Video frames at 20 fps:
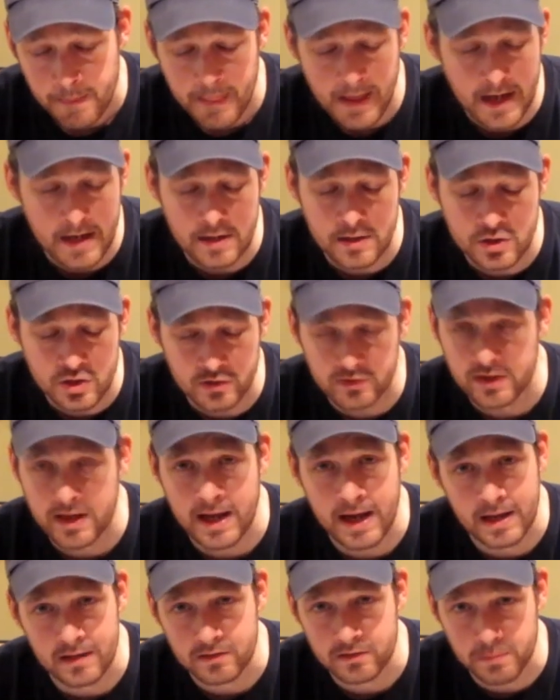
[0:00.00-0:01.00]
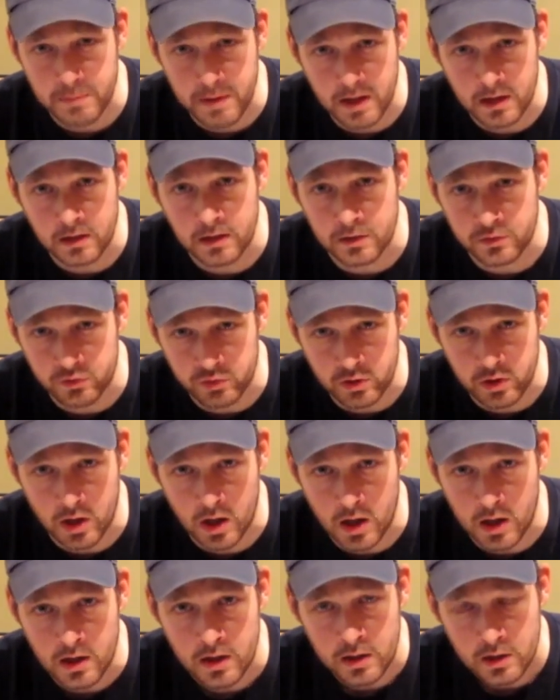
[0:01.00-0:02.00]
And you just can't smell a
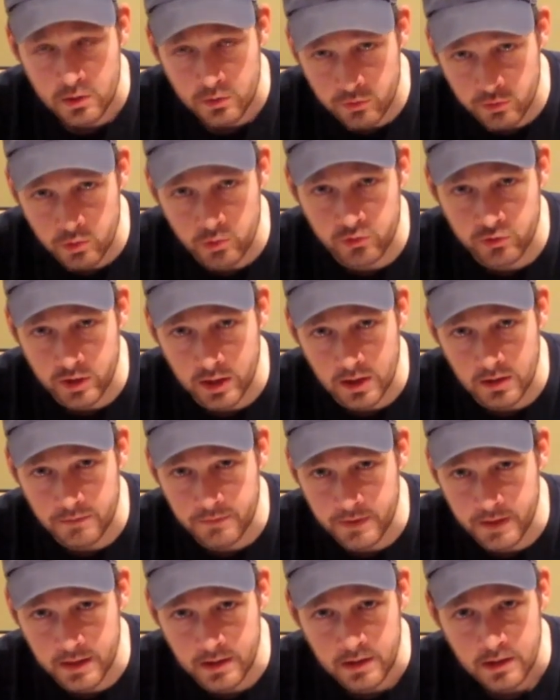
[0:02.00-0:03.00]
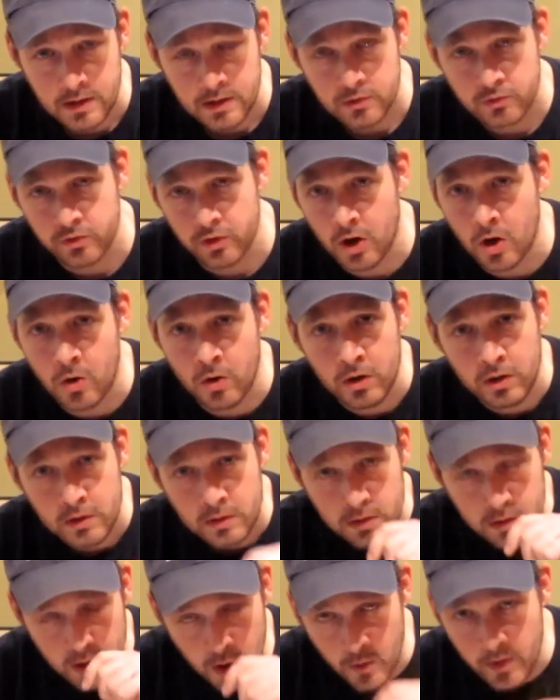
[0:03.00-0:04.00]
cigar through cellophane. So
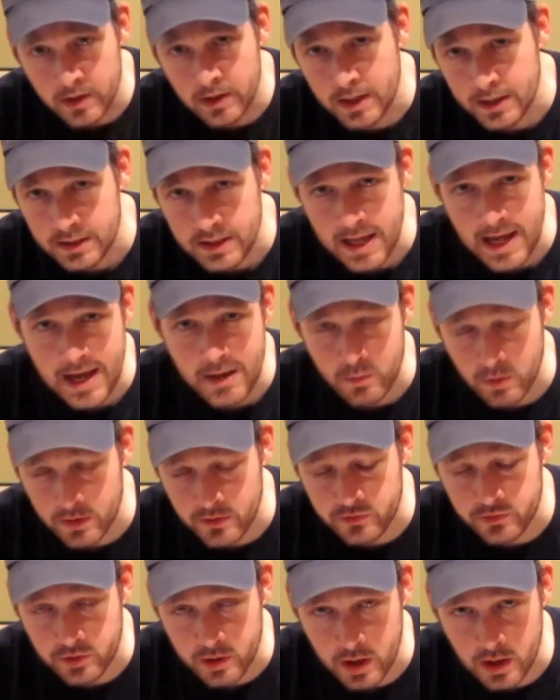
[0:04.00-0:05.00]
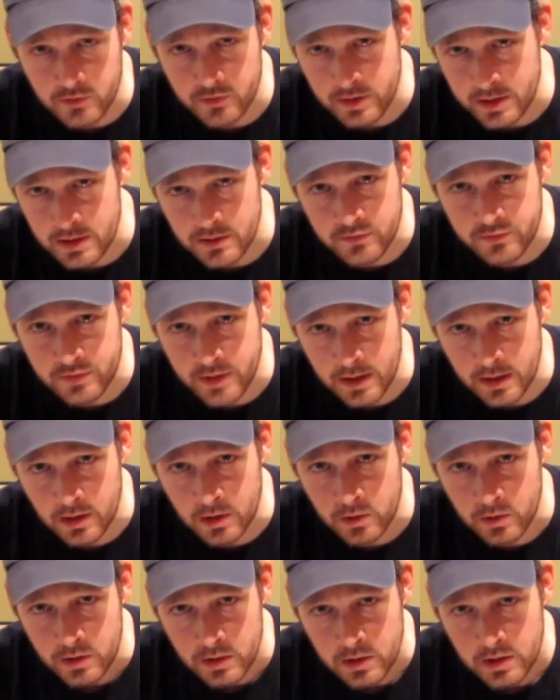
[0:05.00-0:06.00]
going like that while the cigar's in
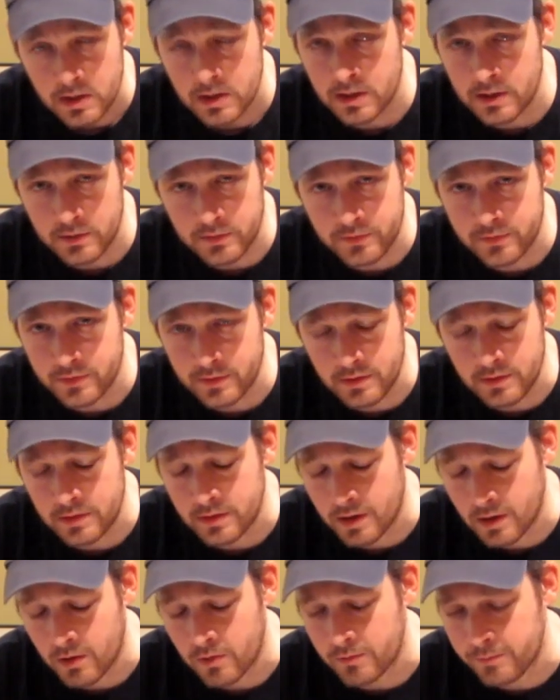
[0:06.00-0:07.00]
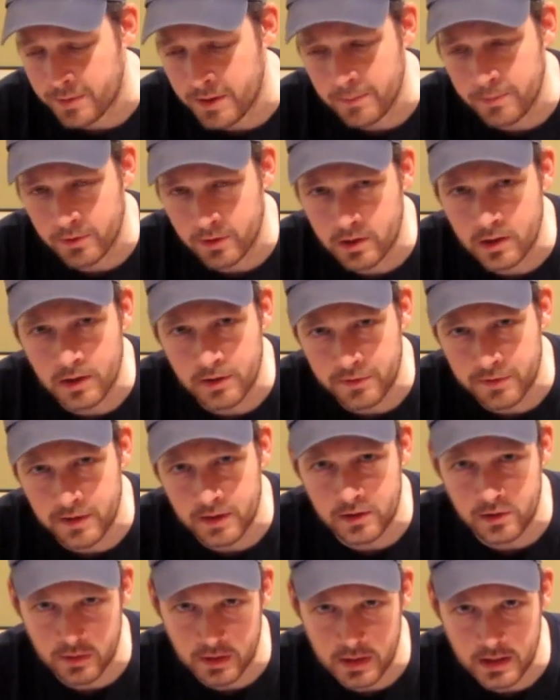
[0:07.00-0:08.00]
cello is, people are going to
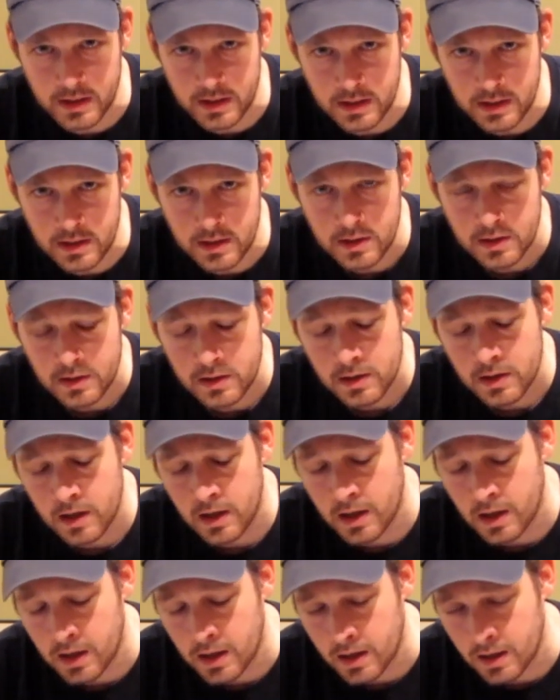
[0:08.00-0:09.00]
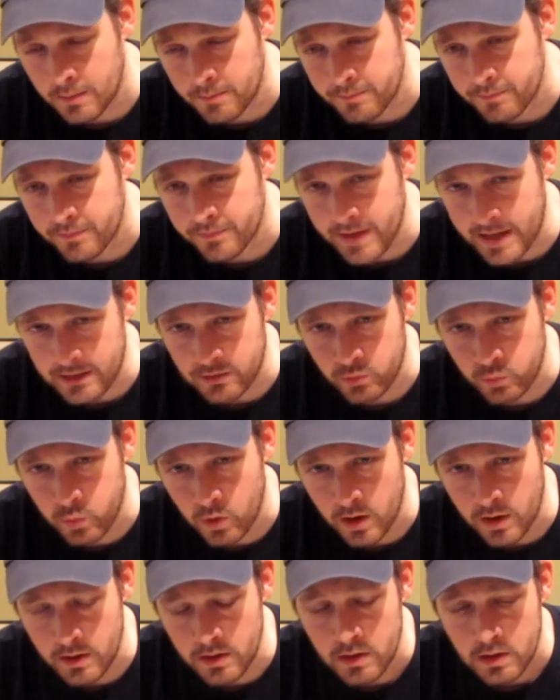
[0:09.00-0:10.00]
think you're an idiot. That's
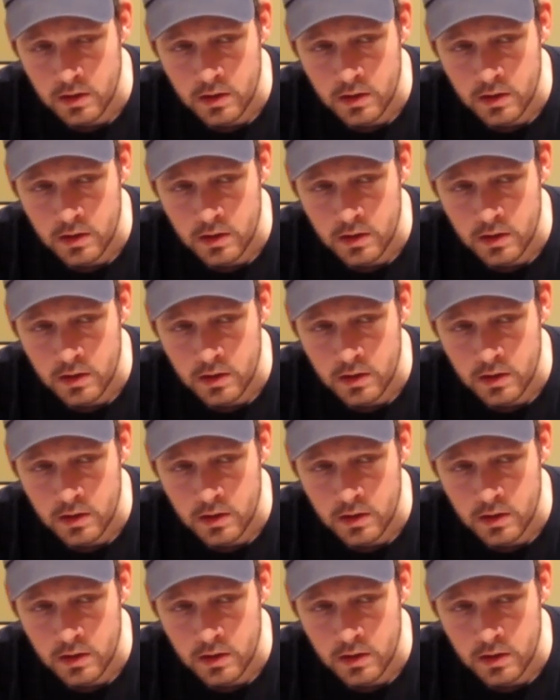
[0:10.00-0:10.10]
one.